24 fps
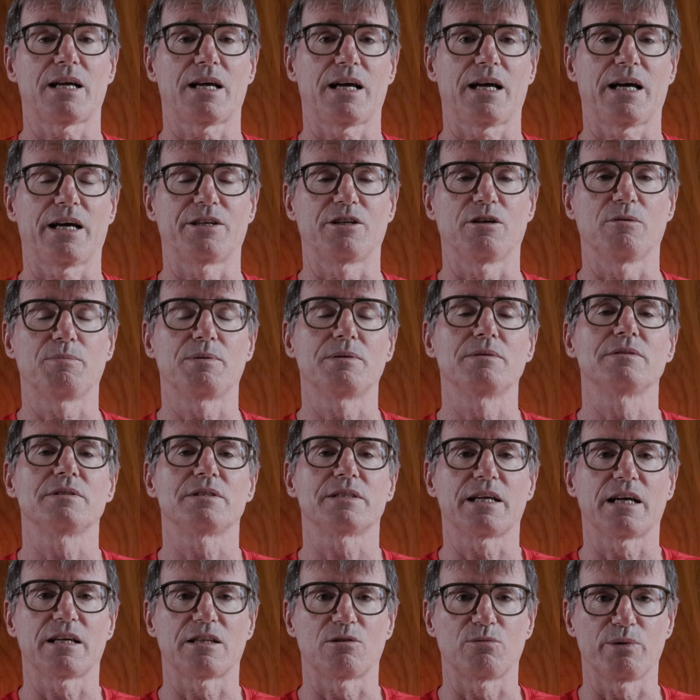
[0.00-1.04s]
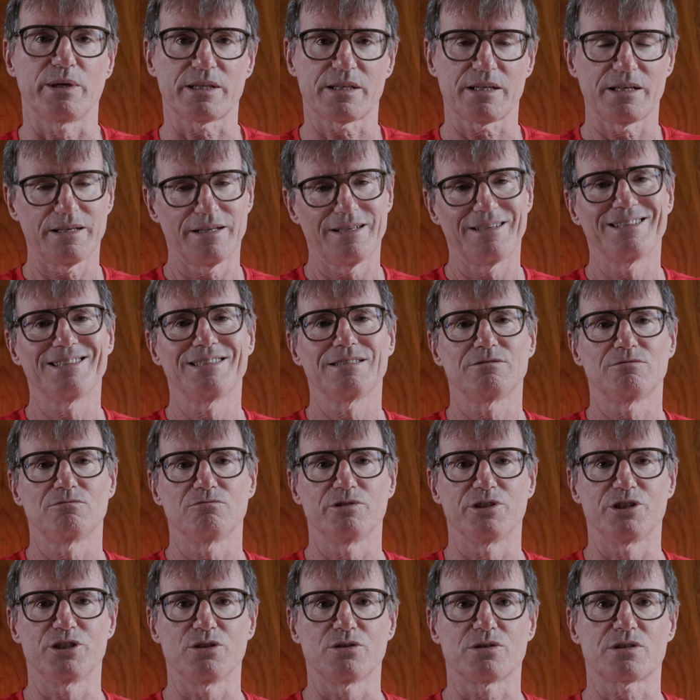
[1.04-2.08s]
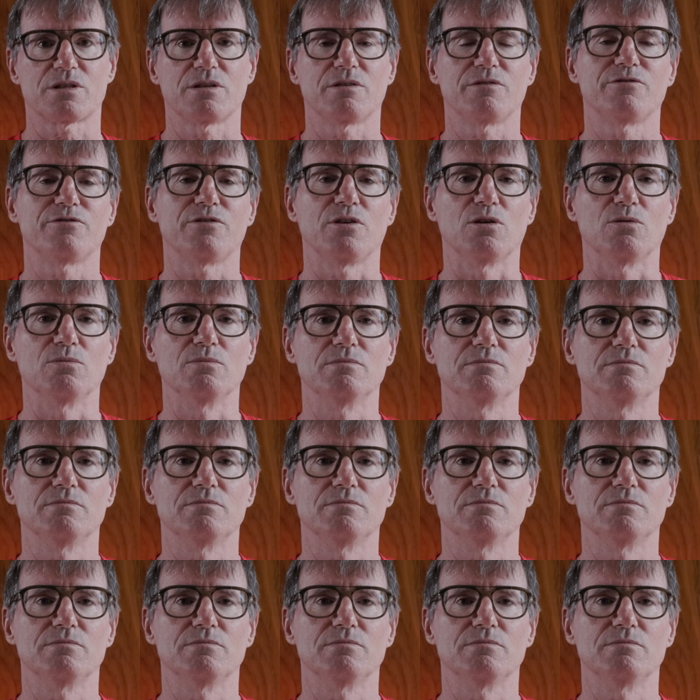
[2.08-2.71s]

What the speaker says: add up together with reduced foam.